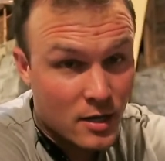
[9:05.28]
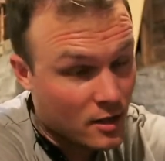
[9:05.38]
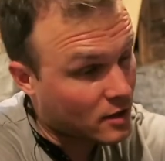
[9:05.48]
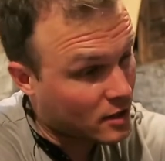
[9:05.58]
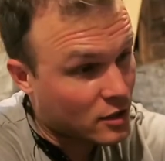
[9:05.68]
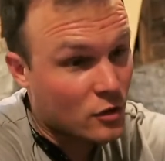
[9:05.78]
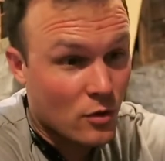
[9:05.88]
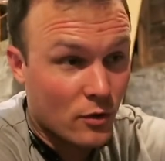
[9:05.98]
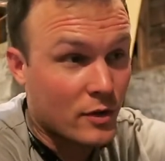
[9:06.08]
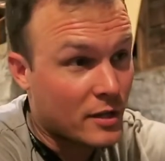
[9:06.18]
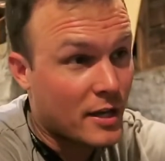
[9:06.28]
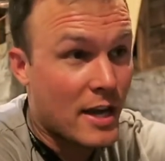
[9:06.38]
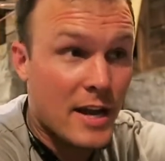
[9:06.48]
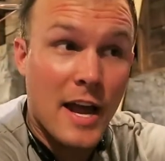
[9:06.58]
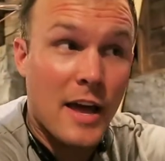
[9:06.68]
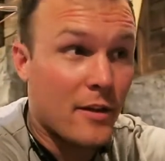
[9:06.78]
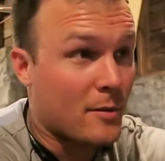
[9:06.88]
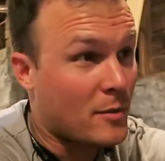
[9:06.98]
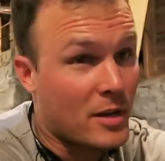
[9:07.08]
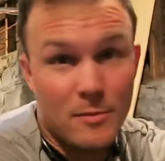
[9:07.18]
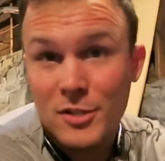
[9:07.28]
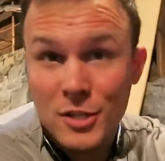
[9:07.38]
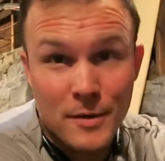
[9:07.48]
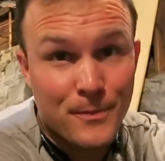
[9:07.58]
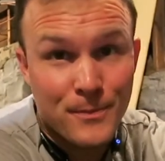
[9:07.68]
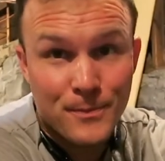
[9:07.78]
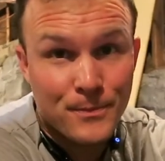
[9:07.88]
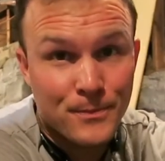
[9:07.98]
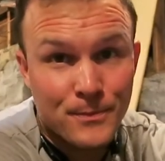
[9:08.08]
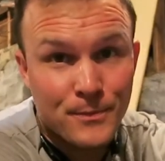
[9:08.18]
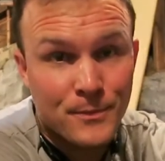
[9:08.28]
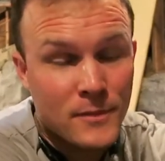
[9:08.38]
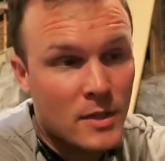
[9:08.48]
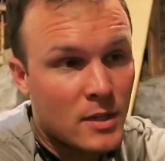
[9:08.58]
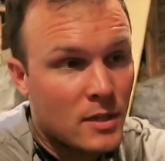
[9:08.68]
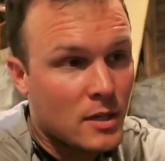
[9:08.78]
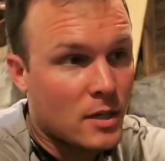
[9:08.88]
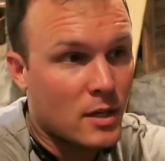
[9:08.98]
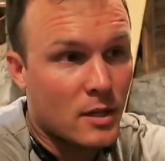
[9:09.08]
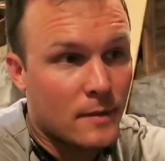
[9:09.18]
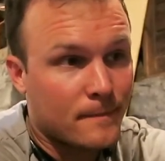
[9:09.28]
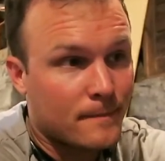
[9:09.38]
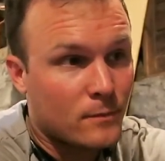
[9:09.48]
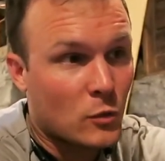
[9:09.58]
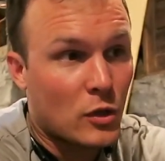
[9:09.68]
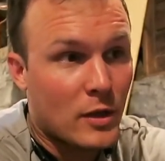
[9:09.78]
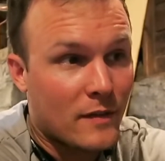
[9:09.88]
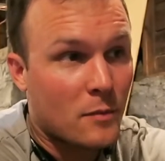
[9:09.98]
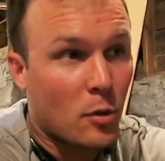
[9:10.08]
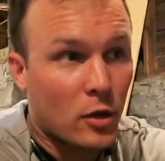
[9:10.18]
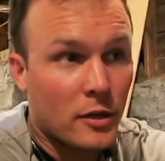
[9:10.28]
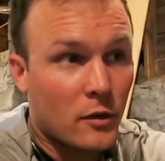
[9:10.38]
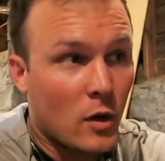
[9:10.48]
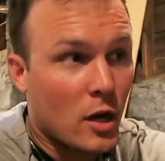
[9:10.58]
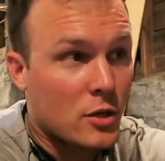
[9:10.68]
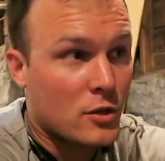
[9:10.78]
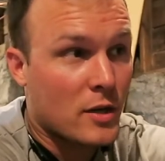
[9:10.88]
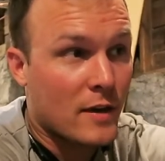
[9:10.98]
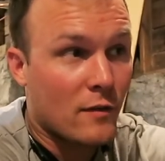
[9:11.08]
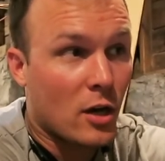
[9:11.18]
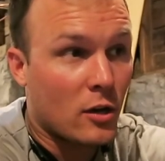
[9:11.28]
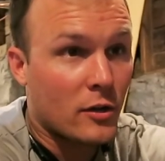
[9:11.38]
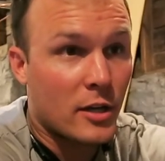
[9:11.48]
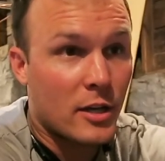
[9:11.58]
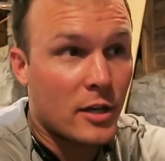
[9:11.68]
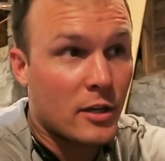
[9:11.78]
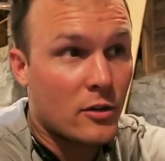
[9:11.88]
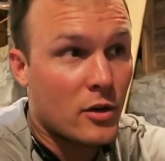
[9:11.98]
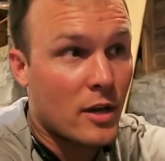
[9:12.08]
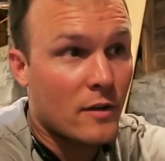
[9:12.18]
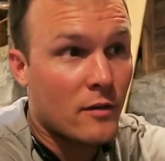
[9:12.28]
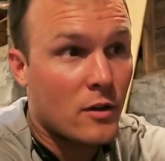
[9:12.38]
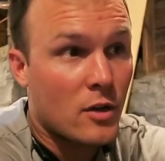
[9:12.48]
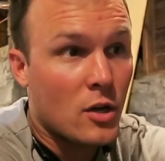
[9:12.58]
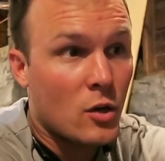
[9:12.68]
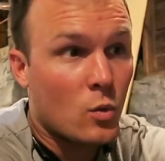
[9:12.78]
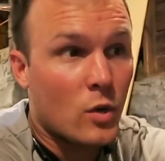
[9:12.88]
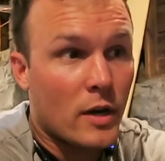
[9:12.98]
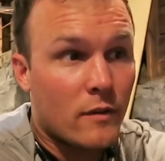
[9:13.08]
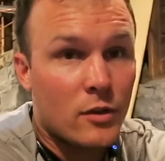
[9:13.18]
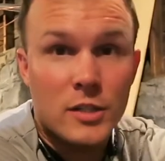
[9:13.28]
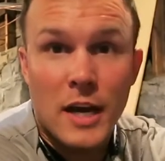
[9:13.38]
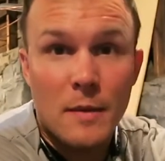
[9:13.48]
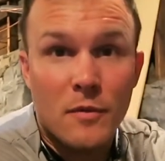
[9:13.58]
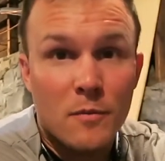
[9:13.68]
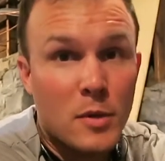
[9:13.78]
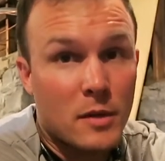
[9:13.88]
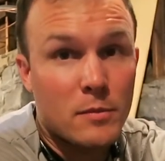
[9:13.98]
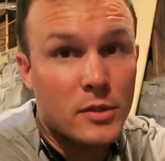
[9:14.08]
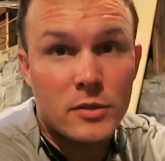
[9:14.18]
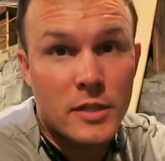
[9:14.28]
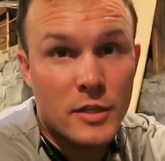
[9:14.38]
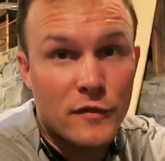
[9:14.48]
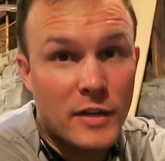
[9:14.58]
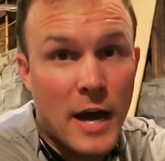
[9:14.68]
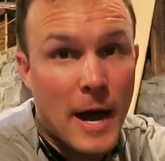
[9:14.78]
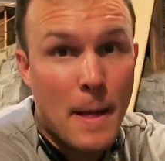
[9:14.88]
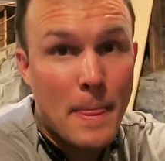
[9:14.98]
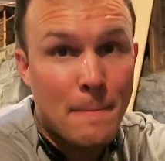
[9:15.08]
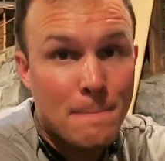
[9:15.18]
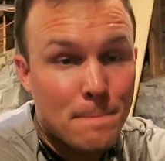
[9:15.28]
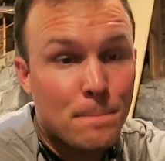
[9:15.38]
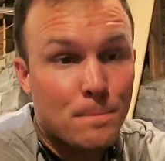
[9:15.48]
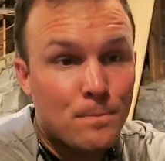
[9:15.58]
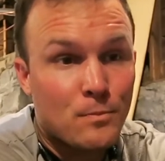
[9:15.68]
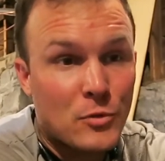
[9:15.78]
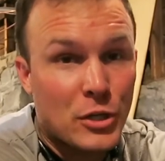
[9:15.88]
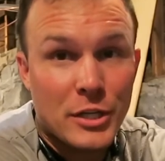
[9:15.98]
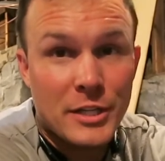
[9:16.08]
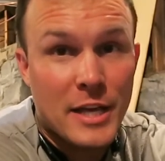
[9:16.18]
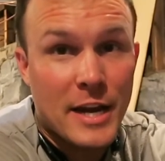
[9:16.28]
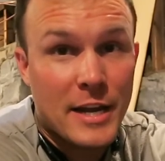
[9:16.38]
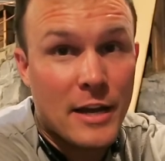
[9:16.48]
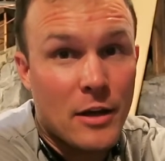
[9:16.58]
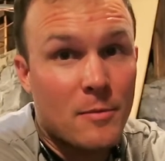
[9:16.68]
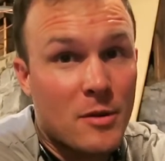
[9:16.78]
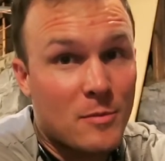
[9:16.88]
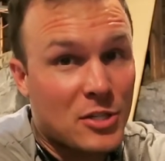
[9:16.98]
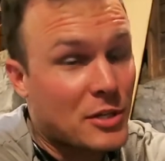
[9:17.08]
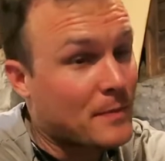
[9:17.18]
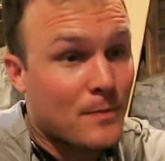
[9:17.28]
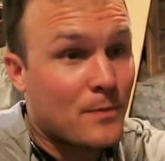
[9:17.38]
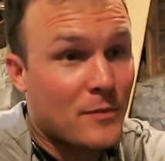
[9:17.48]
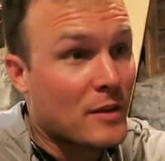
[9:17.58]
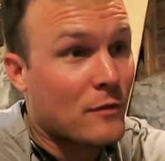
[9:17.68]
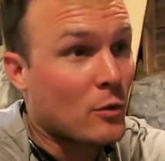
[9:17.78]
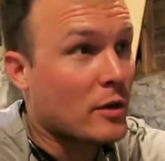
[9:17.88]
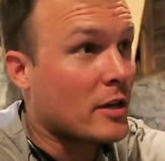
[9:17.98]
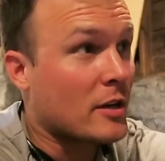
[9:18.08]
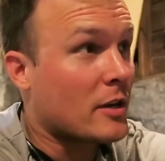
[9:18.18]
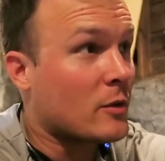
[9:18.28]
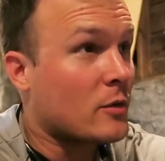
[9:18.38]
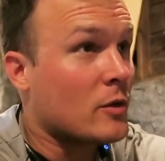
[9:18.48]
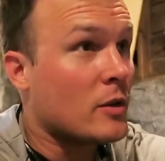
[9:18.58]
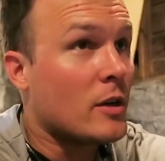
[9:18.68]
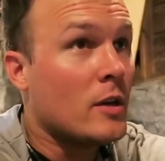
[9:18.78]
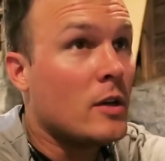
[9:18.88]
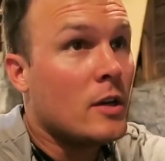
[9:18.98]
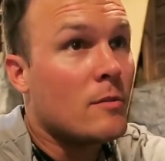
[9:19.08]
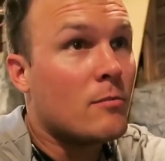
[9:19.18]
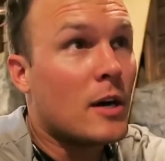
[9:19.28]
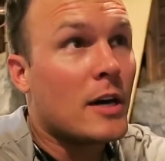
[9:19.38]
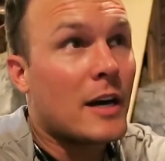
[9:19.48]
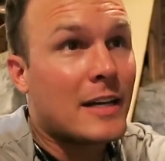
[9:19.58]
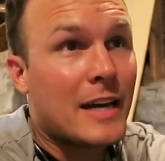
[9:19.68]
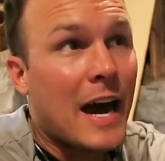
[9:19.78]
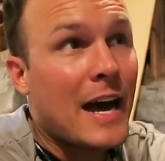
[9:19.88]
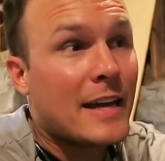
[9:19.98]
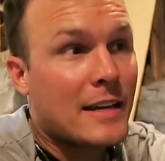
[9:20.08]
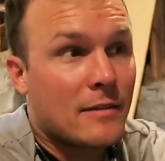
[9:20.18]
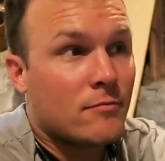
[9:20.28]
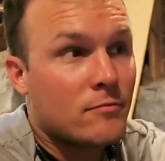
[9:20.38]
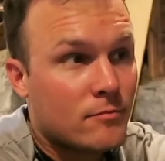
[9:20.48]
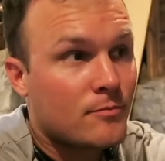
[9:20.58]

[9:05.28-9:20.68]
Then you're going to need the 8 gallon a minute machine. When you have the parking garage, or you have the Holiday Inn, or you have whatever type of big building you've got, you're going to need that 8 gallon a minute machine. That 4 gallon ain't going to do it. But a guy can